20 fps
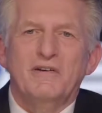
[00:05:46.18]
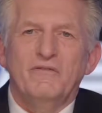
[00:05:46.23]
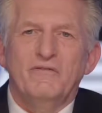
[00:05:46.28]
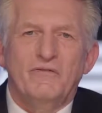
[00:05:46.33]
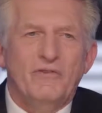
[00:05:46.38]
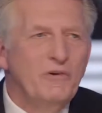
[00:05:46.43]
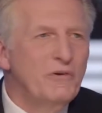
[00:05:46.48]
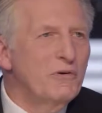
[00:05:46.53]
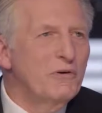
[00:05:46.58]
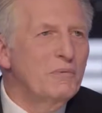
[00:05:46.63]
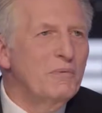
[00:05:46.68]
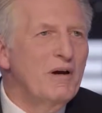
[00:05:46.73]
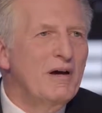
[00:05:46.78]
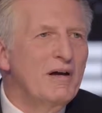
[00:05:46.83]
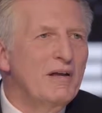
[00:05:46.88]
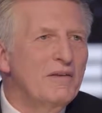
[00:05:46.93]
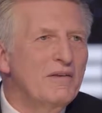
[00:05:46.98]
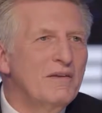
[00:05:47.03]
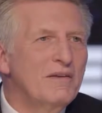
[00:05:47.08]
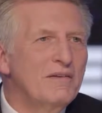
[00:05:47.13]
feel
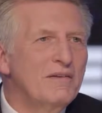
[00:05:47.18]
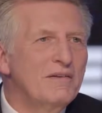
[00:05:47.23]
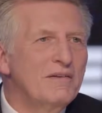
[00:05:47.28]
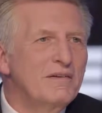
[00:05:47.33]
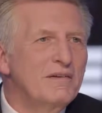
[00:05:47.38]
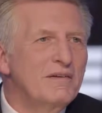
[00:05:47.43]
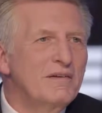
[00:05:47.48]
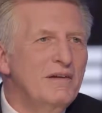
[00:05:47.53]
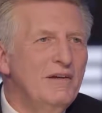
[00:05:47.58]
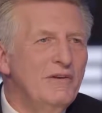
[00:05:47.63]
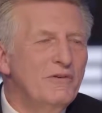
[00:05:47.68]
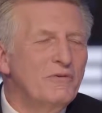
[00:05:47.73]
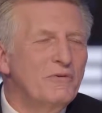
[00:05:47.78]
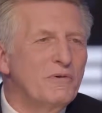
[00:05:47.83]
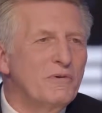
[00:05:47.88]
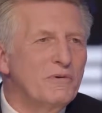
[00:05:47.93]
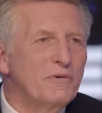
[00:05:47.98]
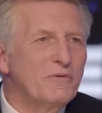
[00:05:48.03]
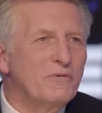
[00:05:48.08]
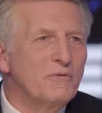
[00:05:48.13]
about
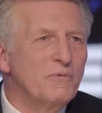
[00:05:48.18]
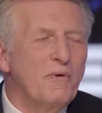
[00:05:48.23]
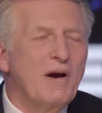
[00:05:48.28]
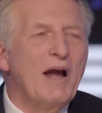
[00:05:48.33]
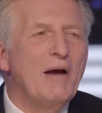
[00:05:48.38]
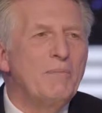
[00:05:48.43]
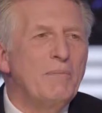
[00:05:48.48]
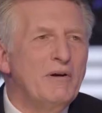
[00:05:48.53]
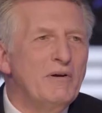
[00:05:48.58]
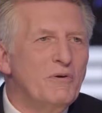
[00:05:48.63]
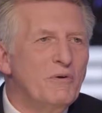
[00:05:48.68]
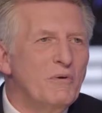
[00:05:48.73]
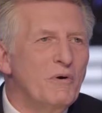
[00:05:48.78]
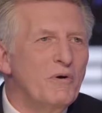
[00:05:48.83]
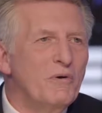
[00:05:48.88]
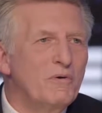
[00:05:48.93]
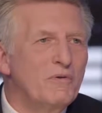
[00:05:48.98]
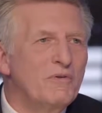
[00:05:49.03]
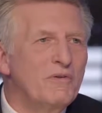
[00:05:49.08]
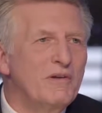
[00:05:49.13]
Israel's rapid
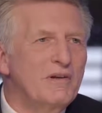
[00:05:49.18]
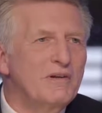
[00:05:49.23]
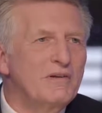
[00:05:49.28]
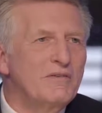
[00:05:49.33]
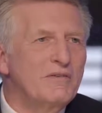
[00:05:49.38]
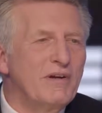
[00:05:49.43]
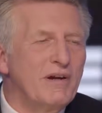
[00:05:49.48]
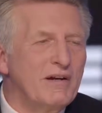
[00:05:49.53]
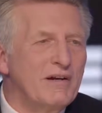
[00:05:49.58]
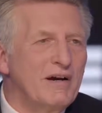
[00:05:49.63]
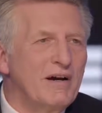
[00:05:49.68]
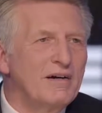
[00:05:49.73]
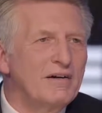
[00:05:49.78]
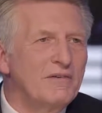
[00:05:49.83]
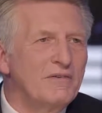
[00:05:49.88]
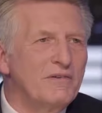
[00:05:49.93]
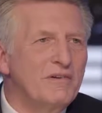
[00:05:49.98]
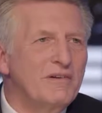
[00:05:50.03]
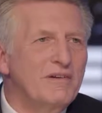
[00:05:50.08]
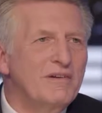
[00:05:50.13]
growth in
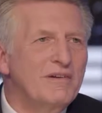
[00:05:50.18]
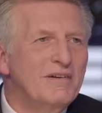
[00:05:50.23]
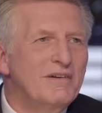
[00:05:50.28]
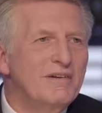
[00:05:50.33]
technology.